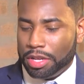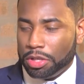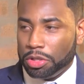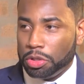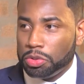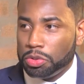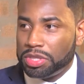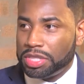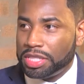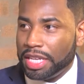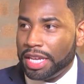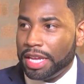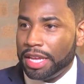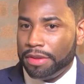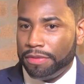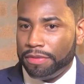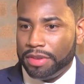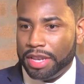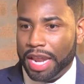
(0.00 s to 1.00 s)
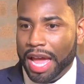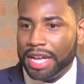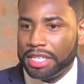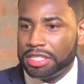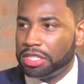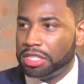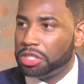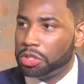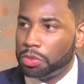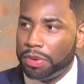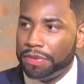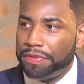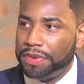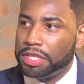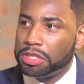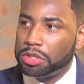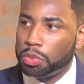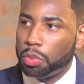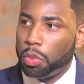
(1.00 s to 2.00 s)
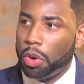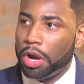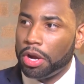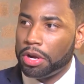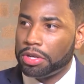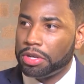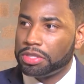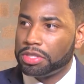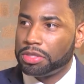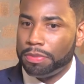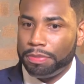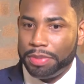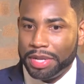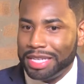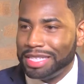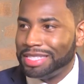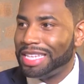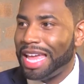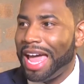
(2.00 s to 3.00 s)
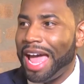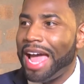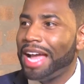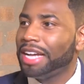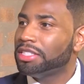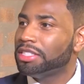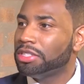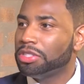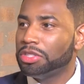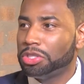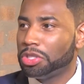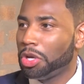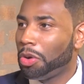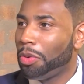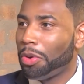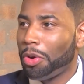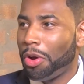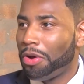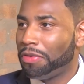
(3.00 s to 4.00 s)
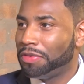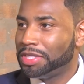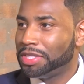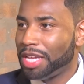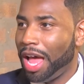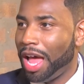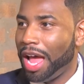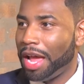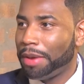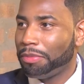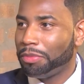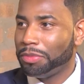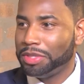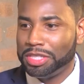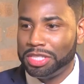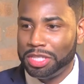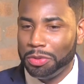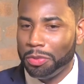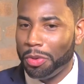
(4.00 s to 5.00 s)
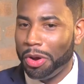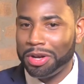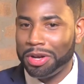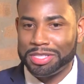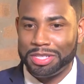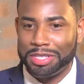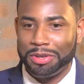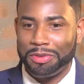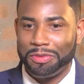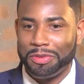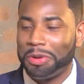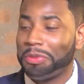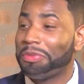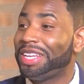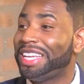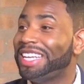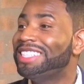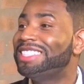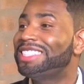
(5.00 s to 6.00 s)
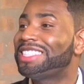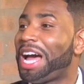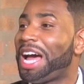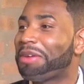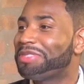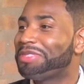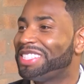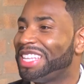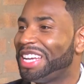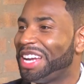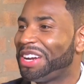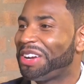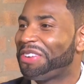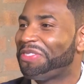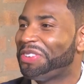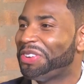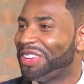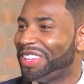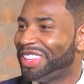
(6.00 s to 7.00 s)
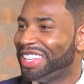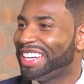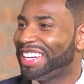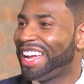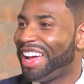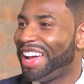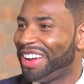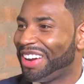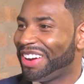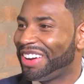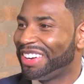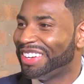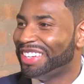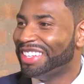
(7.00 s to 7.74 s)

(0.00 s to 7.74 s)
you see it not just with his words, but his actions show it all the time. When she walks in the room, he stops the interview to look at her.